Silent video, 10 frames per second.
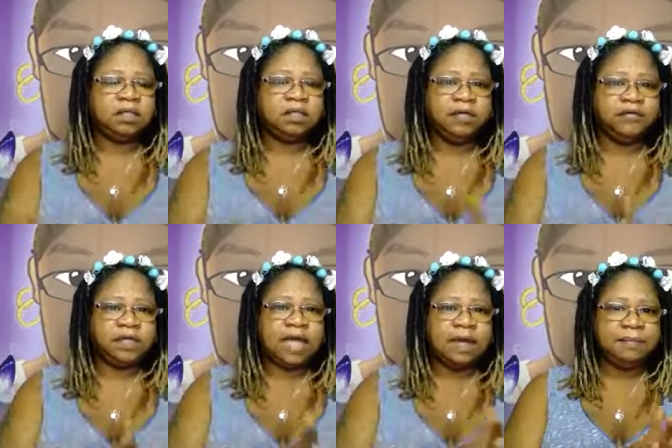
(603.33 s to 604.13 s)

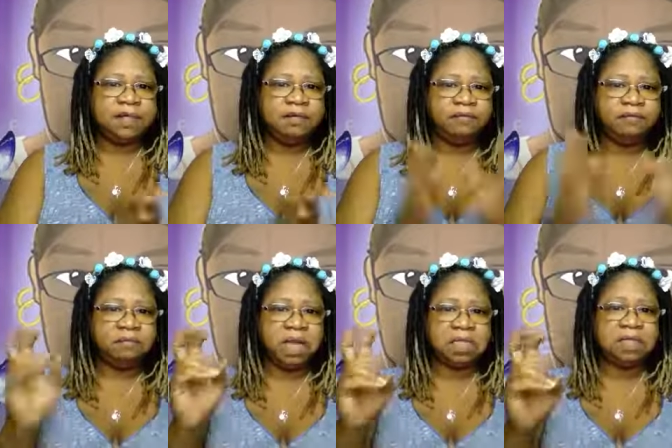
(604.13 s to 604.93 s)
different types of
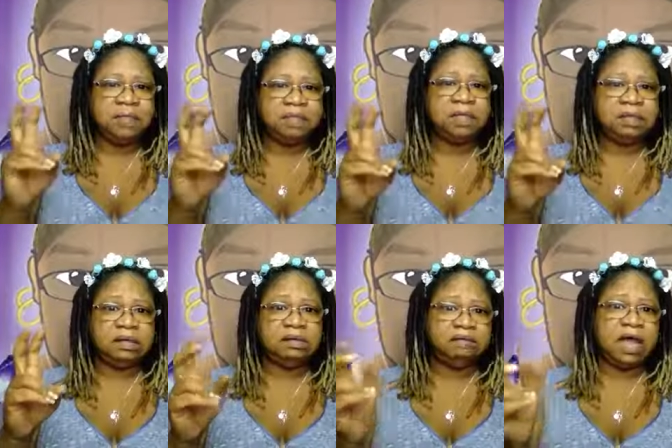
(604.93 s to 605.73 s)

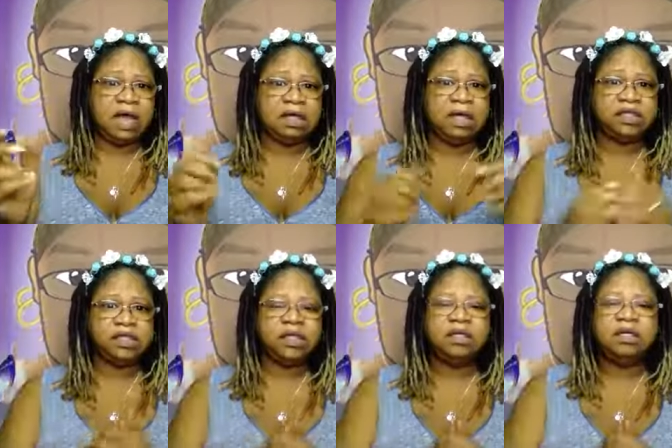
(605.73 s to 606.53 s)
acceptances and
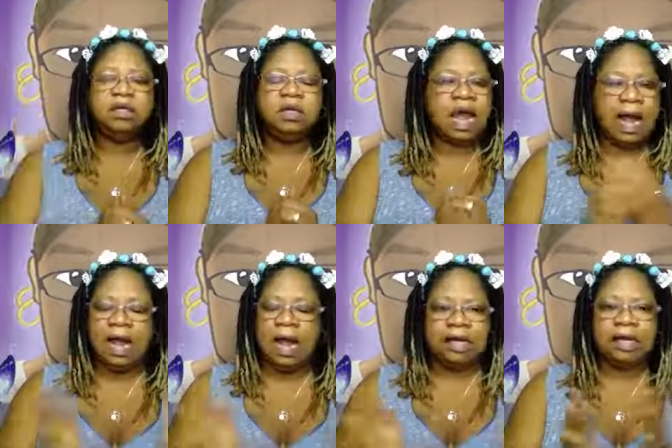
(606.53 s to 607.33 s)
validations,
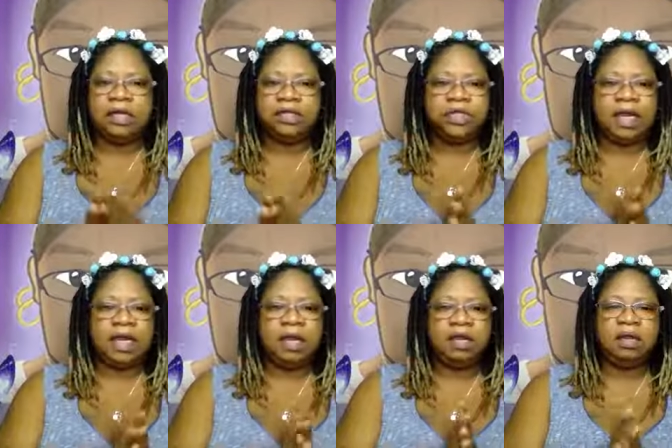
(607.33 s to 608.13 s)
I can understand
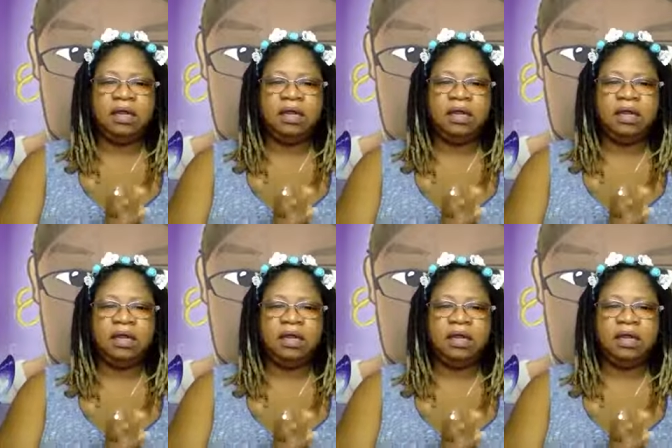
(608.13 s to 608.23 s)
that.